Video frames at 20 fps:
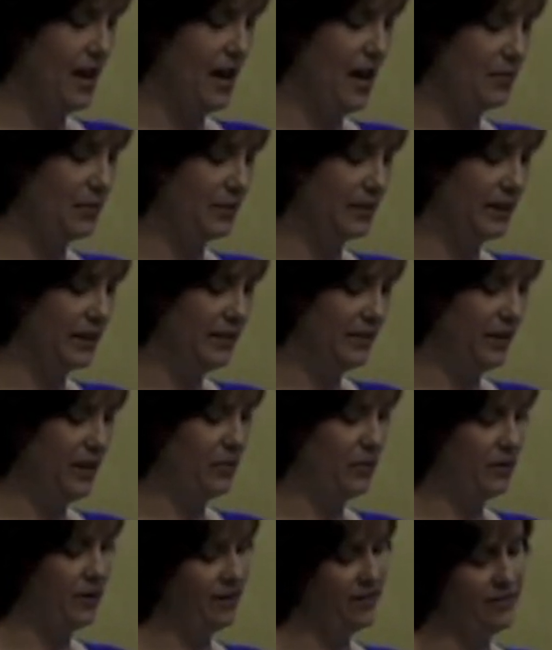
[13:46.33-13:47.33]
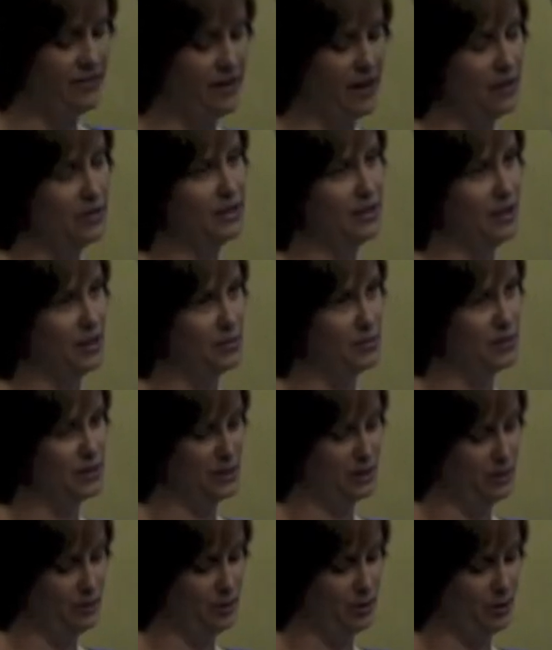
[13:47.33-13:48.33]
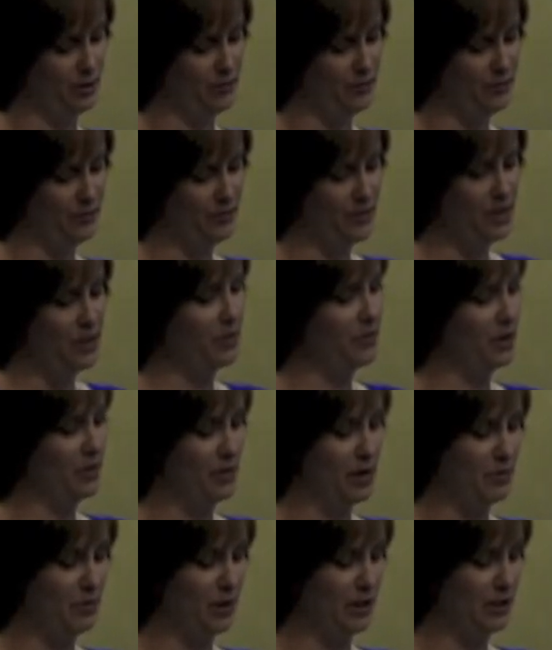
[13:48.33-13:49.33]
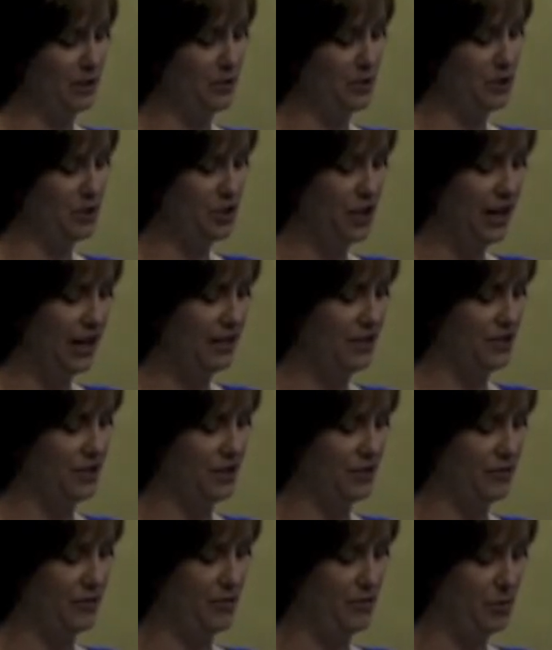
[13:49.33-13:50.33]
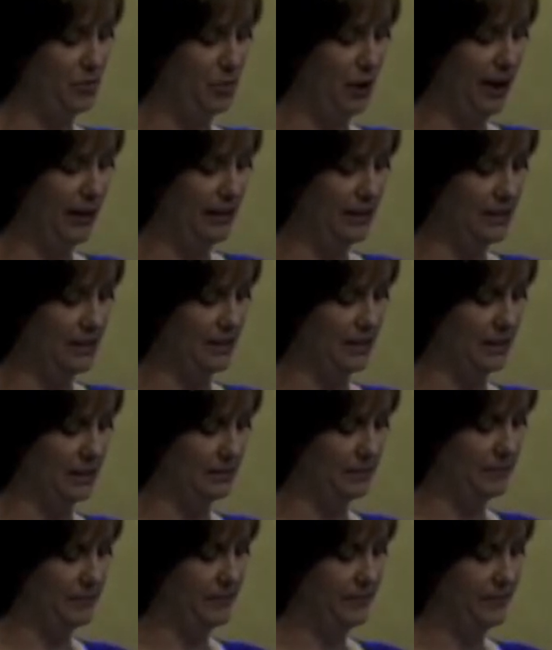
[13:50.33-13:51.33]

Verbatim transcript: I believe I would have found the lumps sooner, but my breasts were changing from the pregnancy.